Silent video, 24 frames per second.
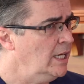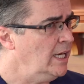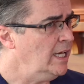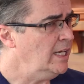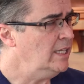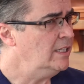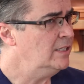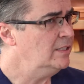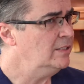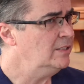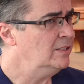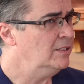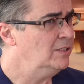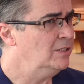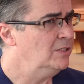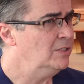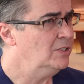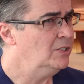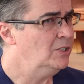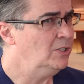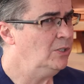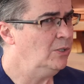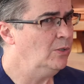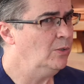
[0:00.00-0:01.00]
And
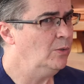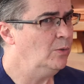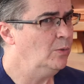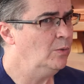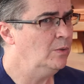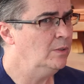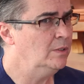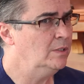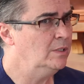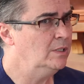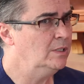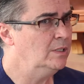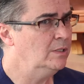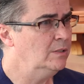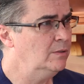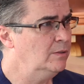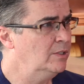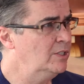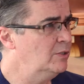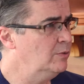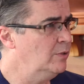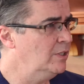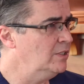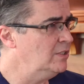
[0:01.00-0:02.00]
so,
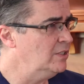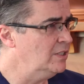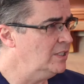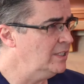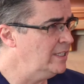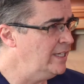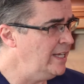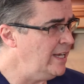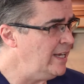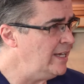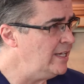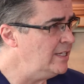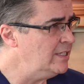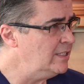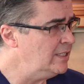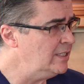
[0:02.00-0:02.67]
which wasn't the case.